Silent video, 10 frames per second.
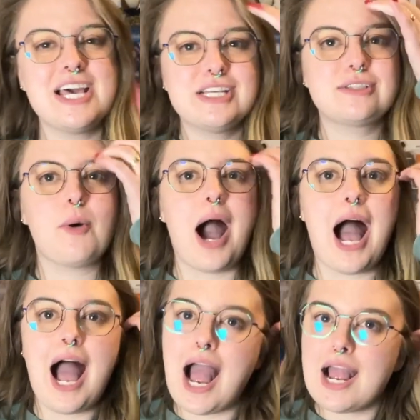So
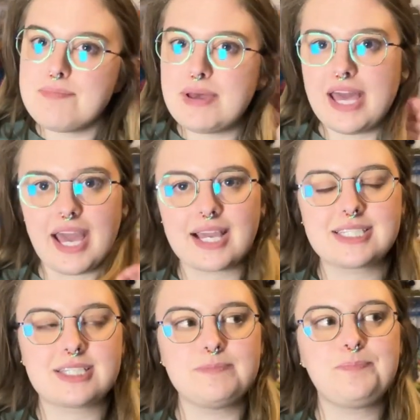I
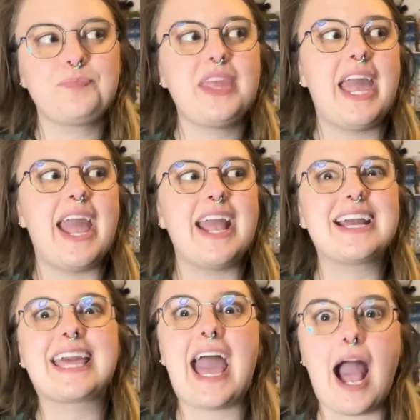picked a
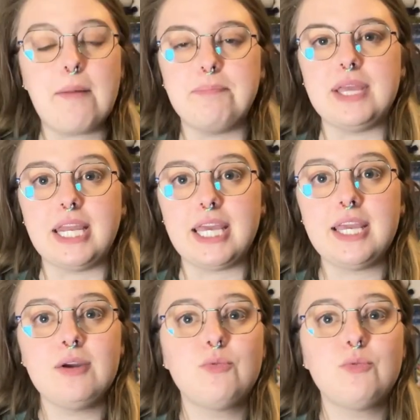cat beanie,